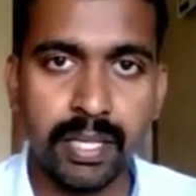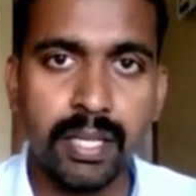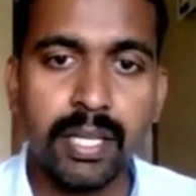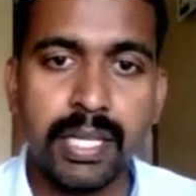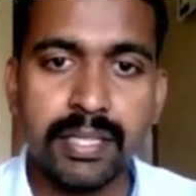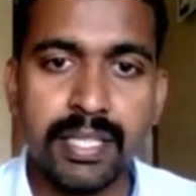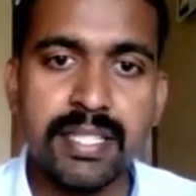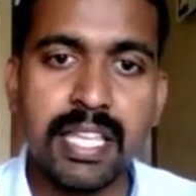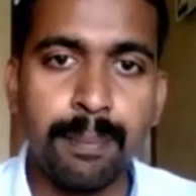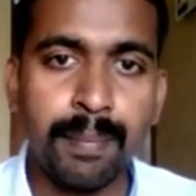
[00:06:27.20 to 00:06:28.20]

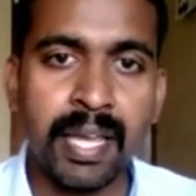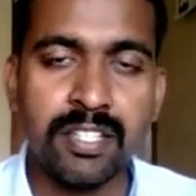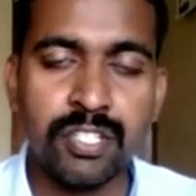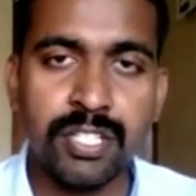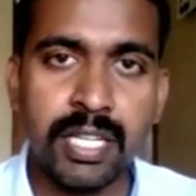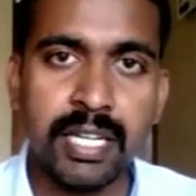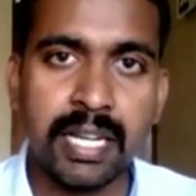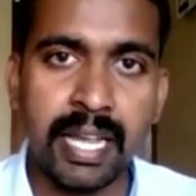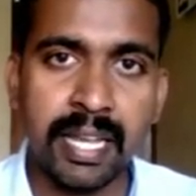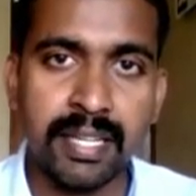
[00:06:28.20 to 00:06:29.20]
These imaginary
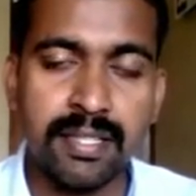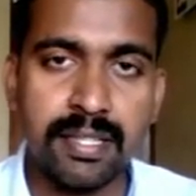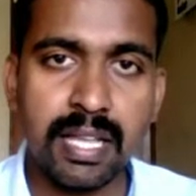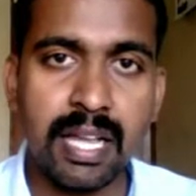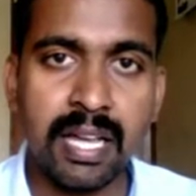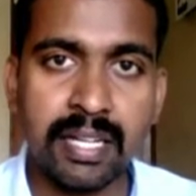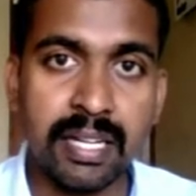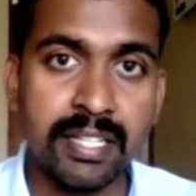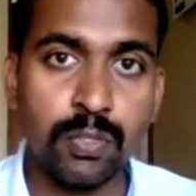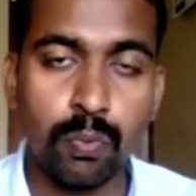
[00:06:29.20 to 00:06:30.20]
lines are
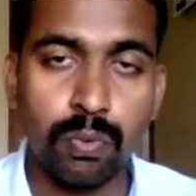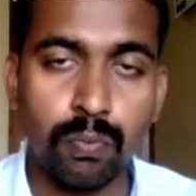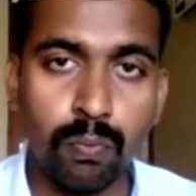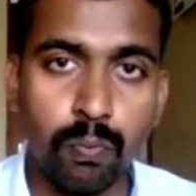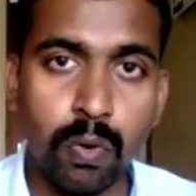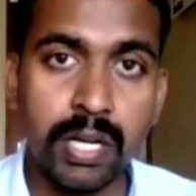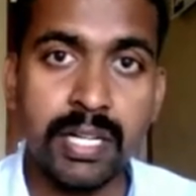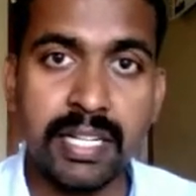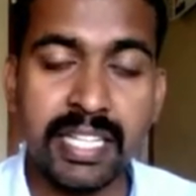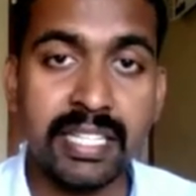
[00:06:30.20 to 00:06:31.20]
at 1
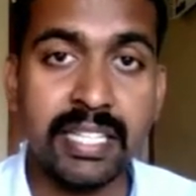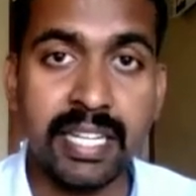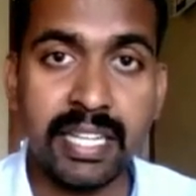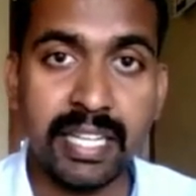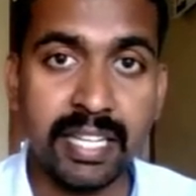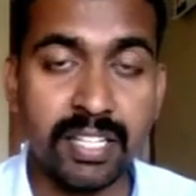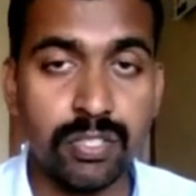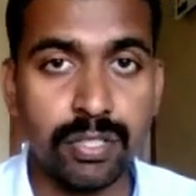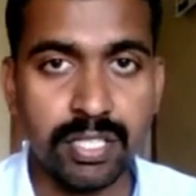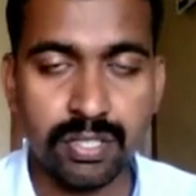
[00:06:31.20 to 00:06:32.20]
degree each
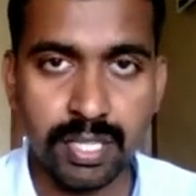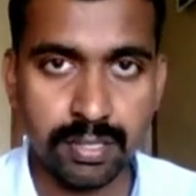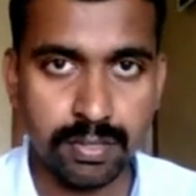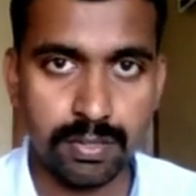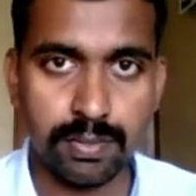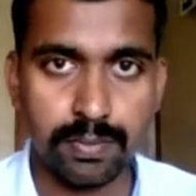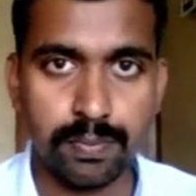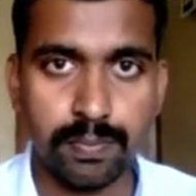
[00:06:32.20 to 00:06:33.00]
distance.